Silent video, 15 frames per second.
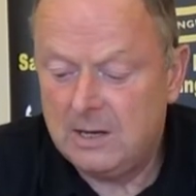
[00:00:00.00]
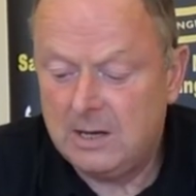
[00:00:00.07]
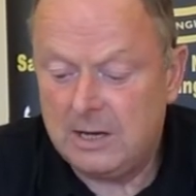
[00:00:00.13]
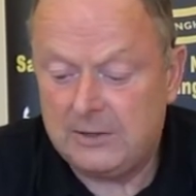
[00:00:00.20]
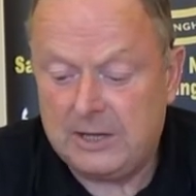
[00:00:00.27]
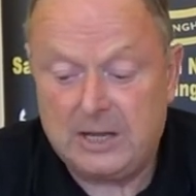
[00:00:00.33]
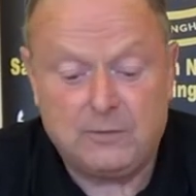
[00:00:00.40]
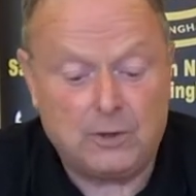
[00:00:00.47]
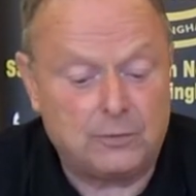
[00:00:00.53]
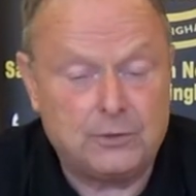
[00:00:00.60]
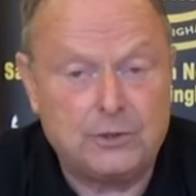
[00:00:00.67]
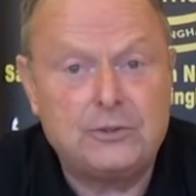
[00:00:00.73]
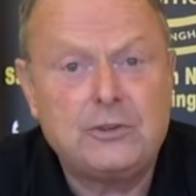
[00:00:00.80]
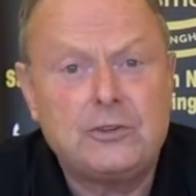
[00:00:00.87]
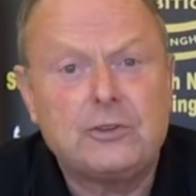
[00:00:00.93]
And they've
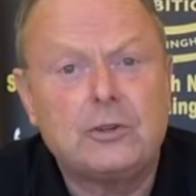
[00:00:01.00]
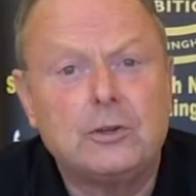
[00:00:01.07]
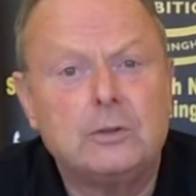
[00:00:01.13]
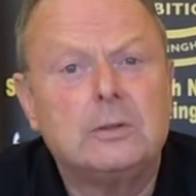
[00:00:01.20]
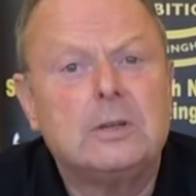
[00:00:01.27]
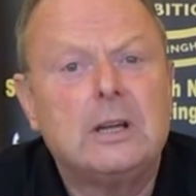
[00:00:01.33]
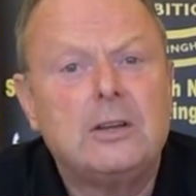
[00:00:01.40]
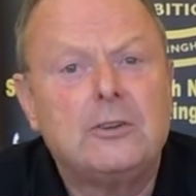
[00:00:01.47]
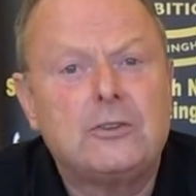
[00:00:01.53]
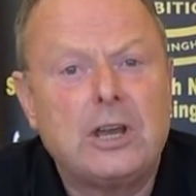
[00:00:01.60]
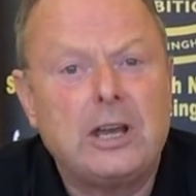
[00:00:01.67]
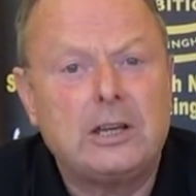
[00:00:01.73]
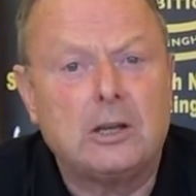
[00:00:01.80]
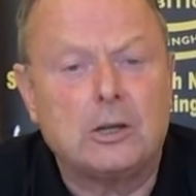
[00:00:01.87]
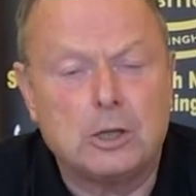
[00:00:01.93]
offered to
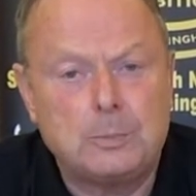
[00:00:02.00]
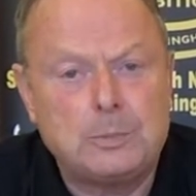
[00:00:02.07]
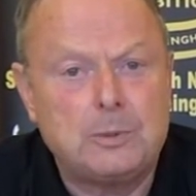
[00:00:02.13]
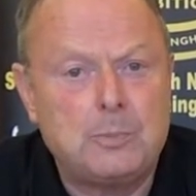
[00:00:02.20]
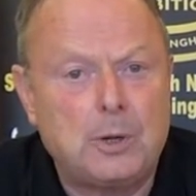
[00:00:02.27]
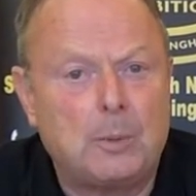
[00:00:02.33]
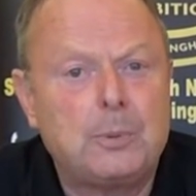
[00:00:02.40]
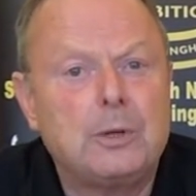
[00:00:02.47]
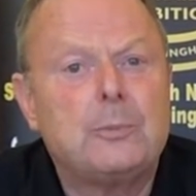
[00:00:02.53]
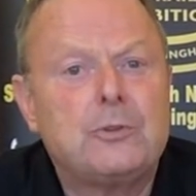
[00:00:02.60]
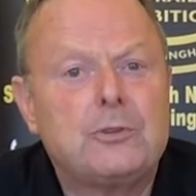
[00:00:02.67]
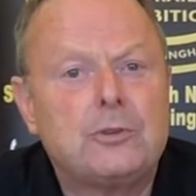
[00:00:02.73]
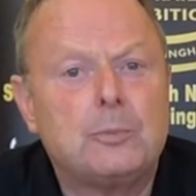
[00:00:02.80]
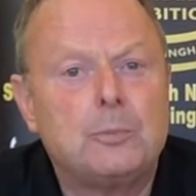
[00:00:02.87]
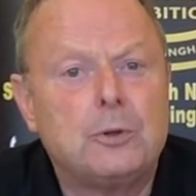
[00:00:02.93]
take a couple of pop-ups
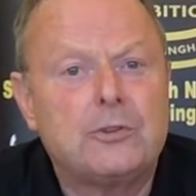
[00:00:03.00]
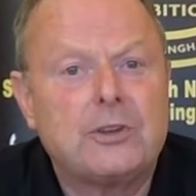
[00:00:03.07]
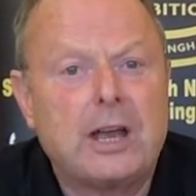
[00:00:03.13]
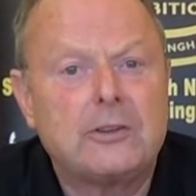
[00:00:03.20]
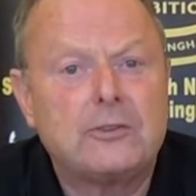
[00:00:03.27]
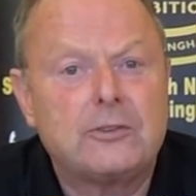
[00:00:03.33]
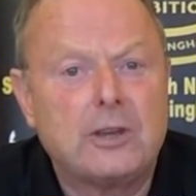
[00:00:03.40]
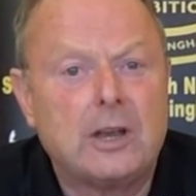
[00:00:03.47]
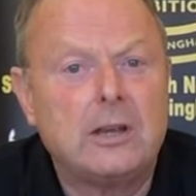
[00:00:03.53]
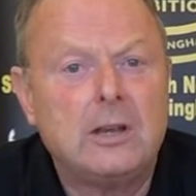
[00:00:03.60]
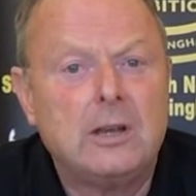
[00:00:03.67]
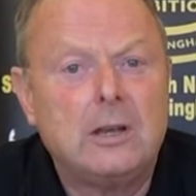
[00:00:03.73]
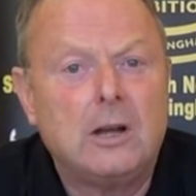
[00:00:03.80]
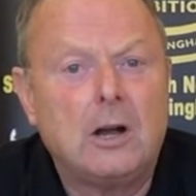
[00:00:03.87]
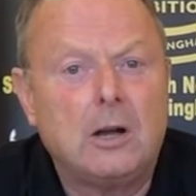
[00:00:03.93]
to put at
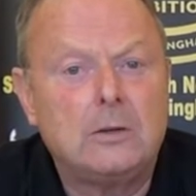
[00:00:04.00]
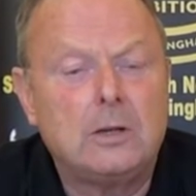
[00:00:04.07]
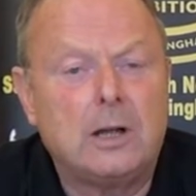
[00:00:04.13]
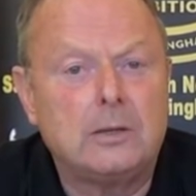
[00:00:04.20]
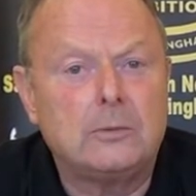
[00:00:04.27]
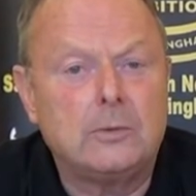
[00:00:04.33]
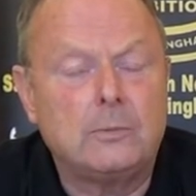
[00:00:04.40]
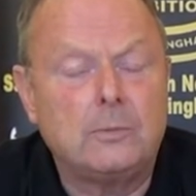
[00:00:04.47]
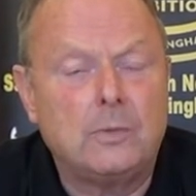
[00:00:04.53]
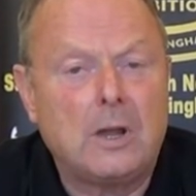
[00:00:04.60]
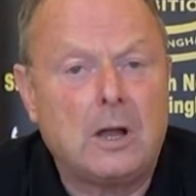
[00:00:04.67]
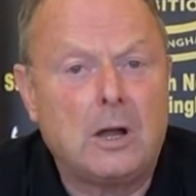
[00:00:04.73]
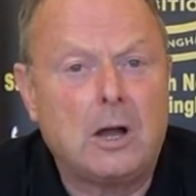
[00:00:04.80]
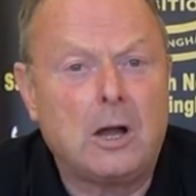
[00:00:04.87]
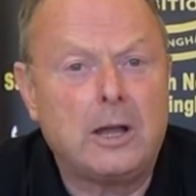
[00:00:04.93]

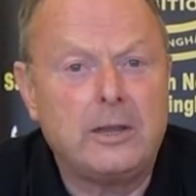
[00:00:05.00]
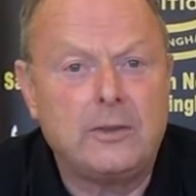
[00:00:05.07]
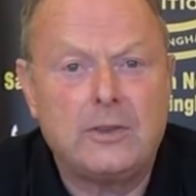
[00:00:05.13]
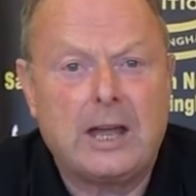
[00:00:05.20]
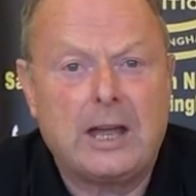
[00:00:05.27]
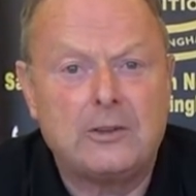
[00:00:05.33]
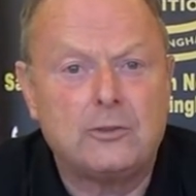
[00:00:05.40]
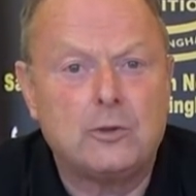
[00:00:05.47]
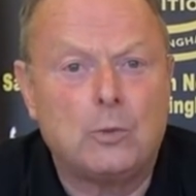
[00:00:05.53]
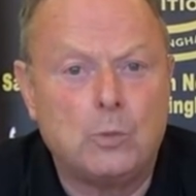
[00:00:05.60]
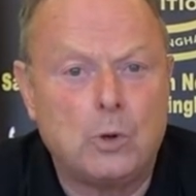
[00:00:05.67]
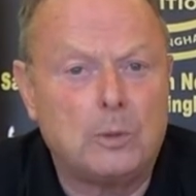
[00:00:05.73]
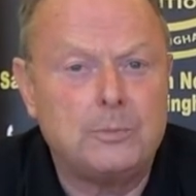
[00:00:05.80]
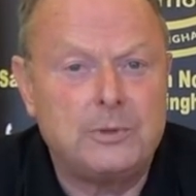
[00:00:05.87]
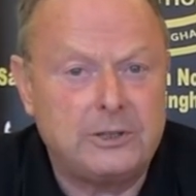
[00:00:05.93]
Hythe and
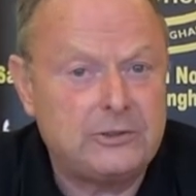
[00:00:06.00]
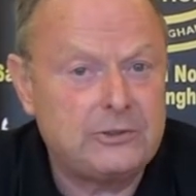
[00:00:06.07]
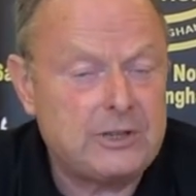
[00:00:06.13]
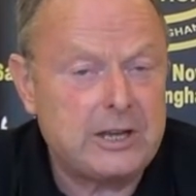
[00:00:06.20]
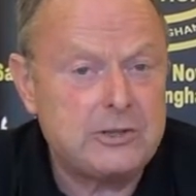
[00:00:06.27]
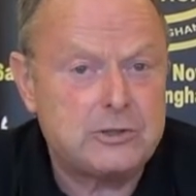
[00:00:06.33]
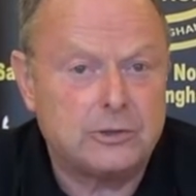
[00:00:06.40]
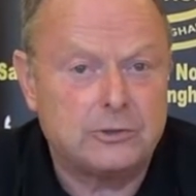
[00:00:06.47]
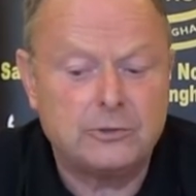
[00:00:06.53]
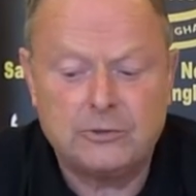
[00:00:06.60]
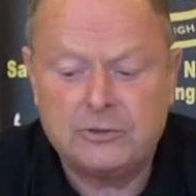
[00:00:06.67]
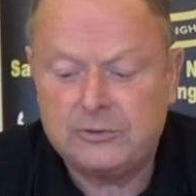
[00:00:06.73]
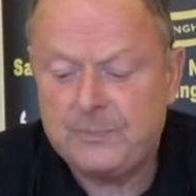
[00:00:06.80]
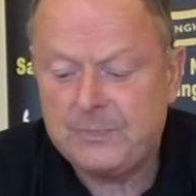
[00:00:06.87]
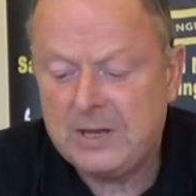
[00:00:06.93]
Romney
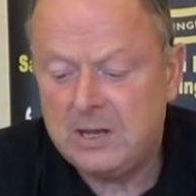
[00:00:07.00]
stations.